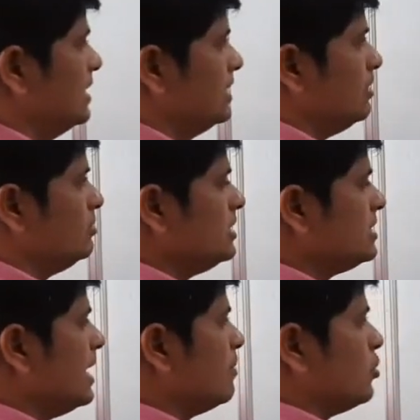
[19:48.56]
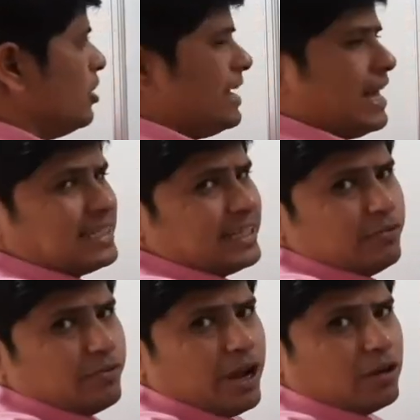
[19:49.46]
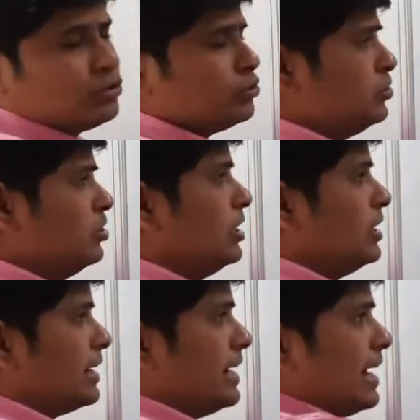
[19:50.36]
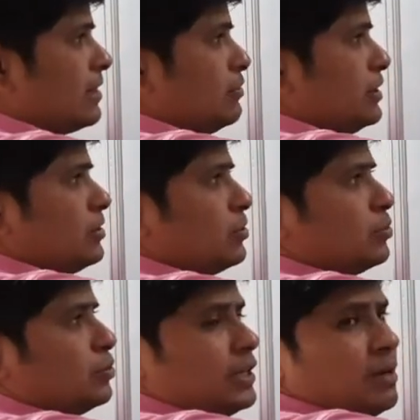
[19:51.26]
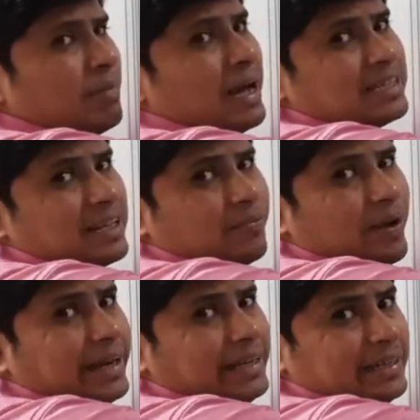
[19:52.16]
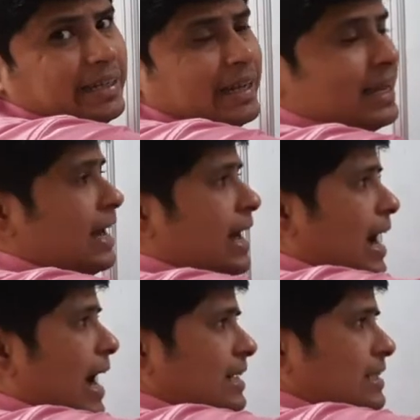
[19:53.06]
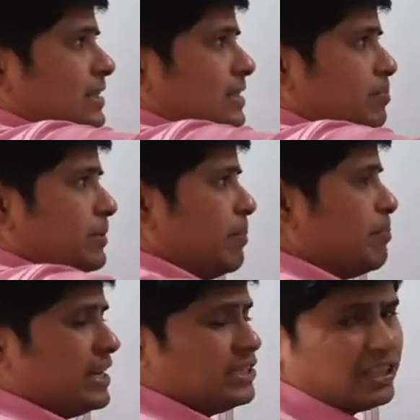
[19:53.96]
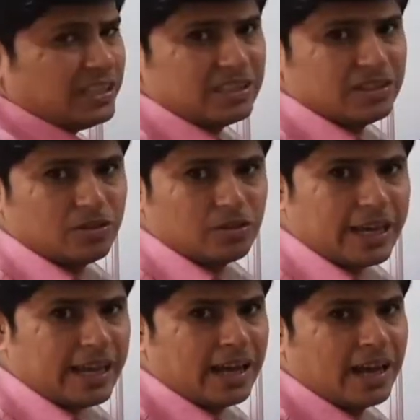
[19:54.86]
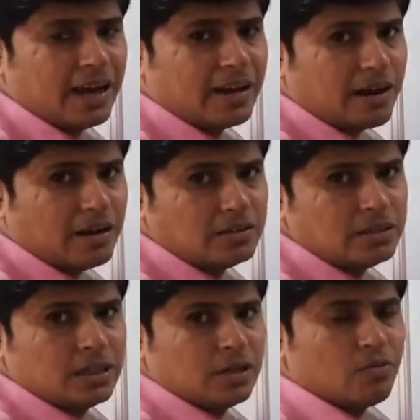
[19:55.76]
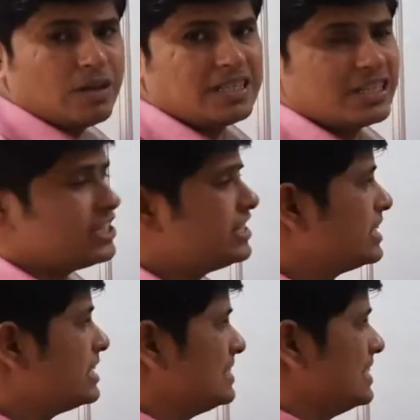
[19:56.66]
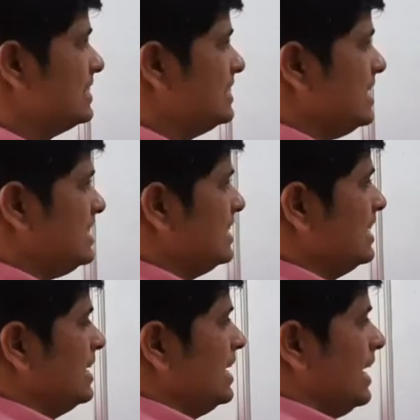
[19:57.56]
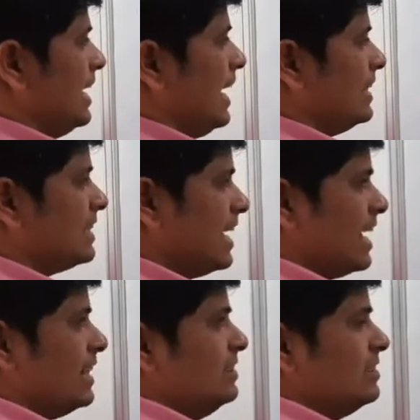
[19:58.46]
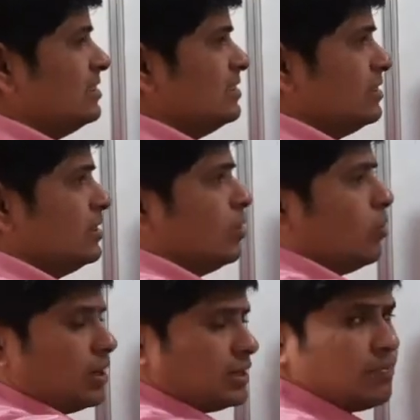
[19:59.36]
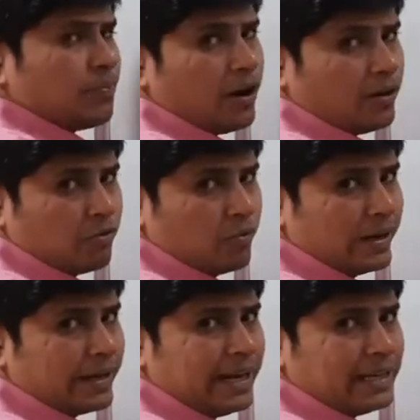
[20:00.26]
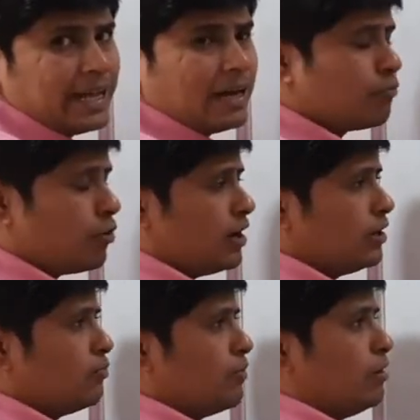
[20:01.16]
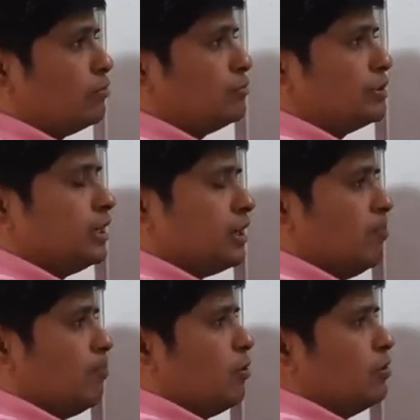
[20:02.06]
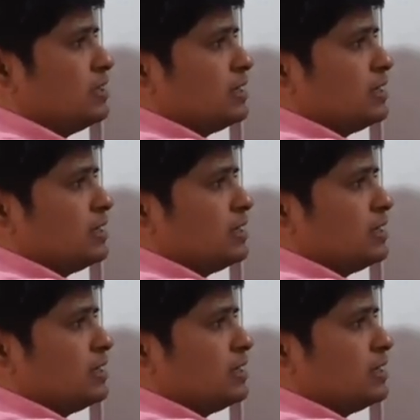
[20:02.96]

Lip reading: Now this naphthoic acid we have to react with sodium bisulfite at some temperature, okay, around 160 degrees Celsius, and then what the product we will get? That product we have to decompose